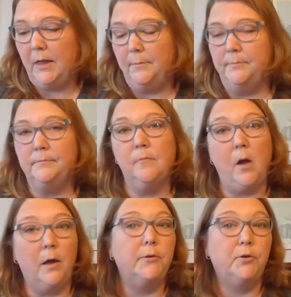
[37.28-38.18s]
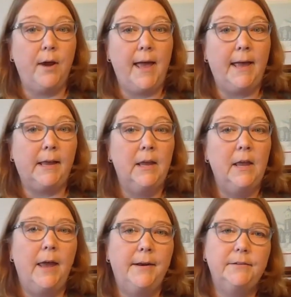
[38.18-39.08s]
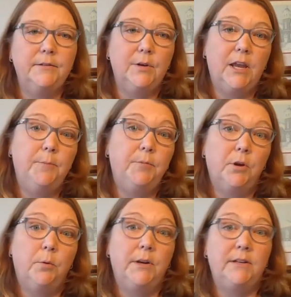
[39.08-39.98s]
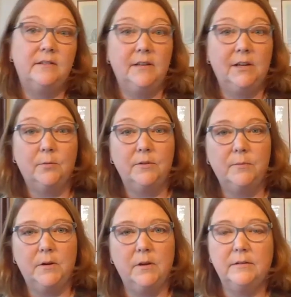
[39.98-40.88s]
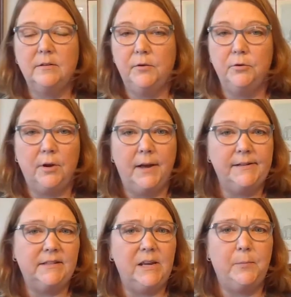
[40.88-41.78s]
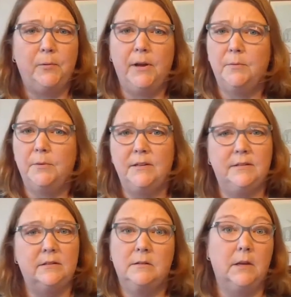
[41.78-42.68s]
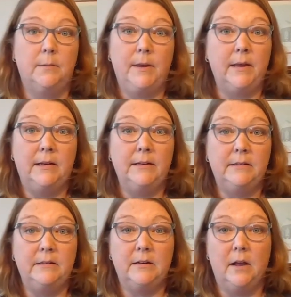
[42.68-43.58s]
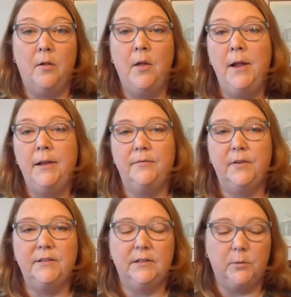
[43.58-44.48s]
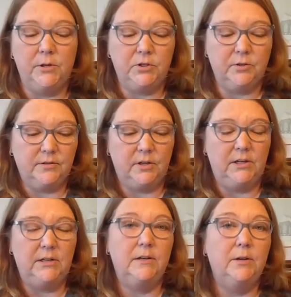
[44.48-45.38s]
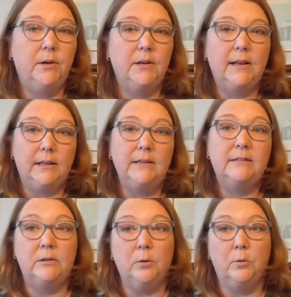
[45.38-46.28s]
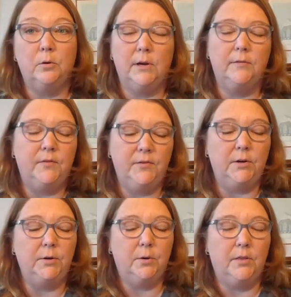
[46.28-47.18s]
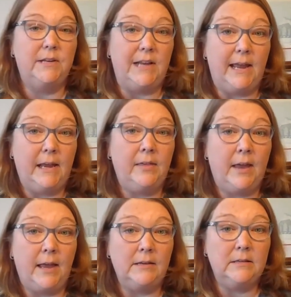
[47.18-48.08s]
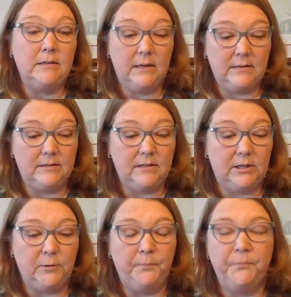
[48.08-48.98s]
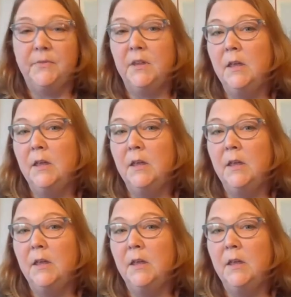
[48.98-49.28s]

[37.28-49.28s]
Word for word: um, on track and also to keep you going in sequence because if you try to skip around with this, it's not going to make any sense at all. It's very sequential. So you need to do it at least in order, even if you don't do it on the day that it's due.